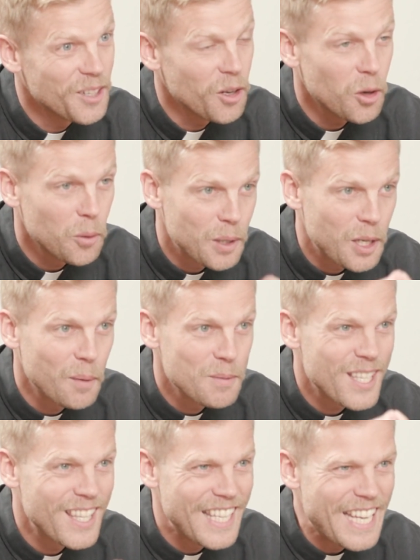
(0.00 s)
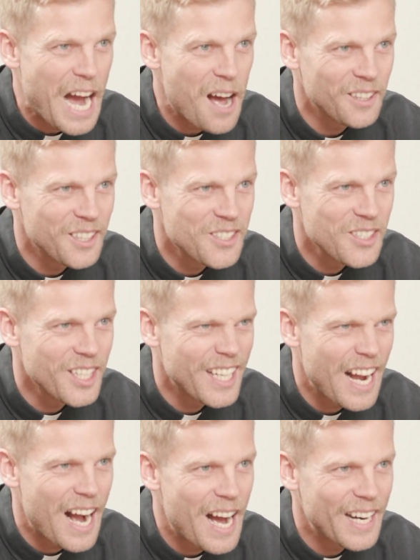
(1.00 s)
It all becomes theology.
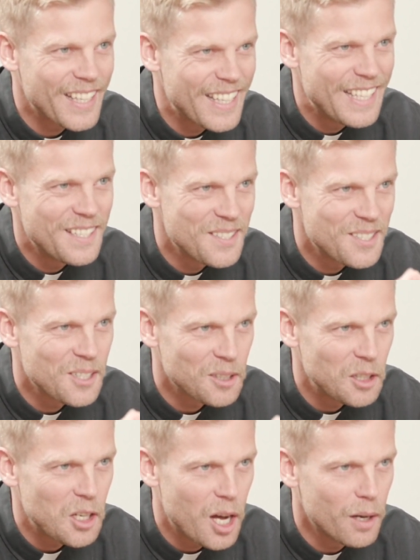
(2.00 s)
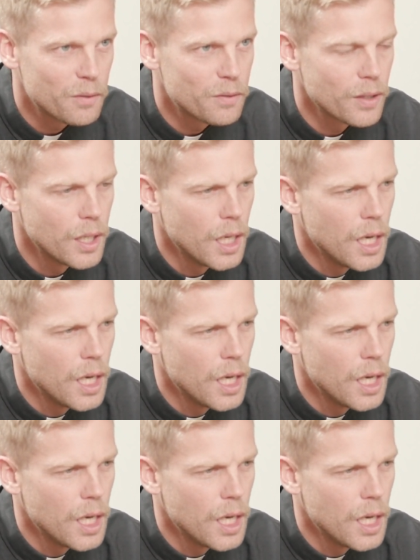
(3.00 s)
God is love.